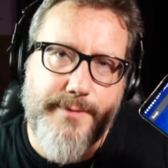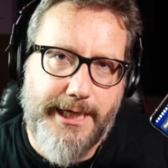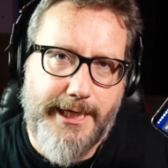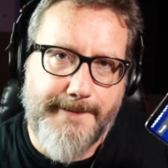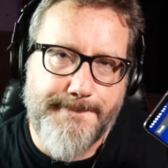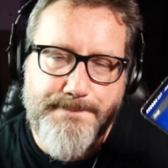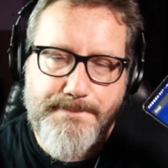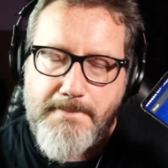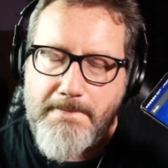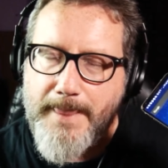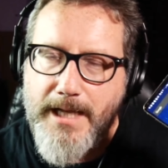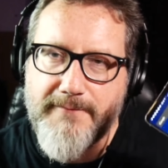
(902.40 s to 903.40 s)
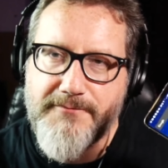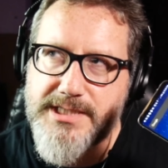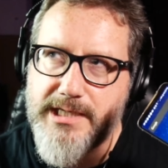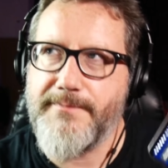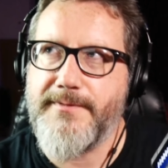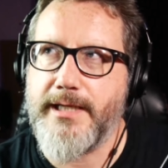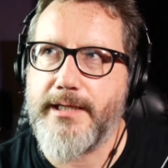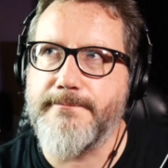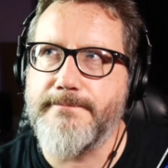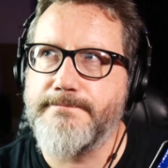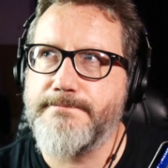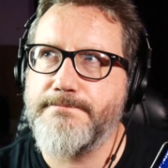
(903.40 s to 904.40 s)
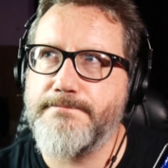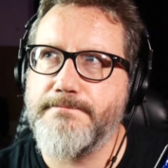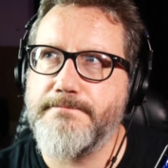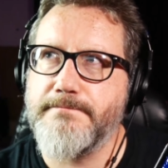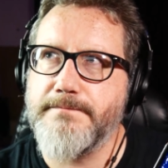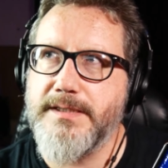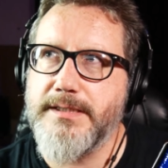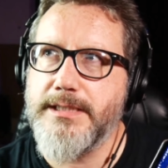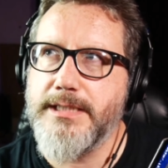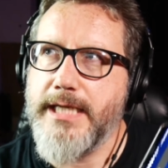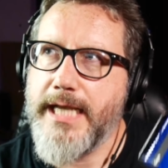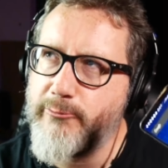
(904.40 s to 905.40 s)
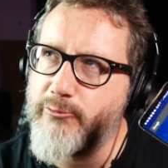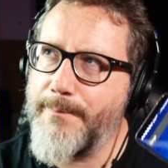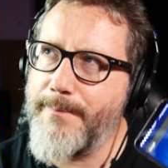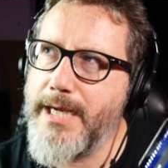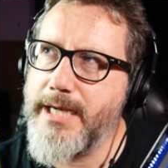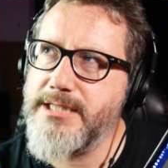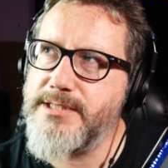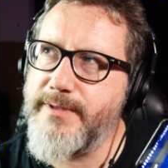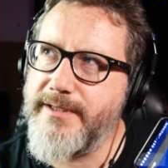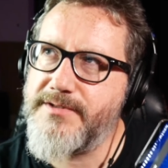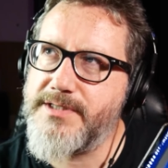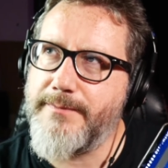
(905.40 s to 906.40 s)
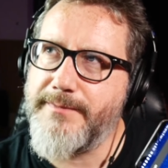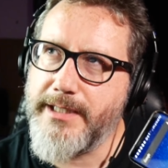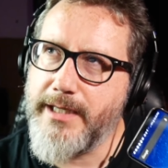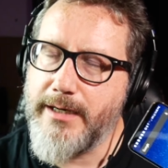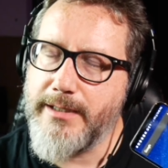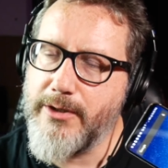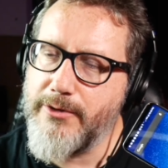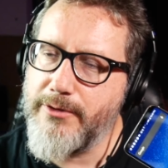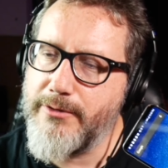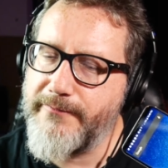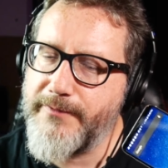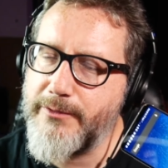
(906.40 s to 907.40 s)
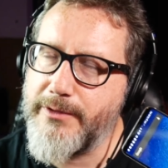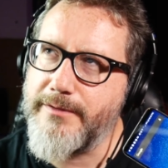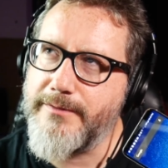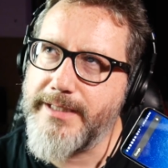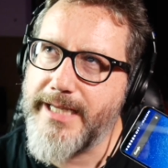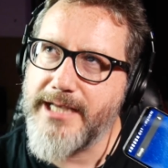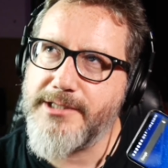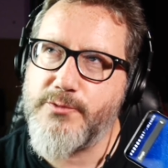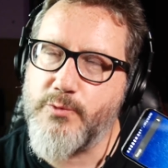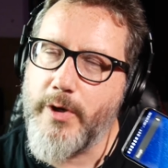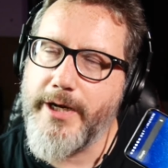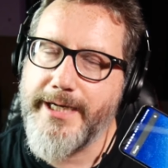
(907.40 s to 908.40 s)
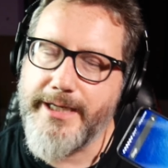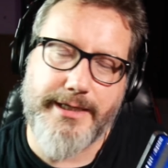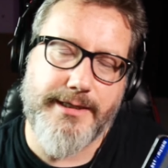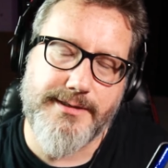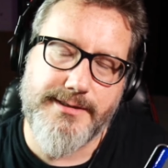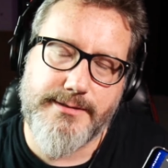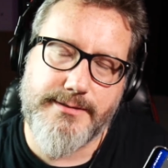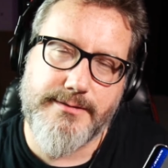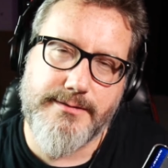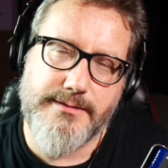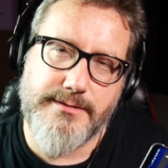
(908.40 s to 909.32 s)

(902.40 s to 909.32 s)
me of something. It reminds me of something, and I don't know if you can guess what it is.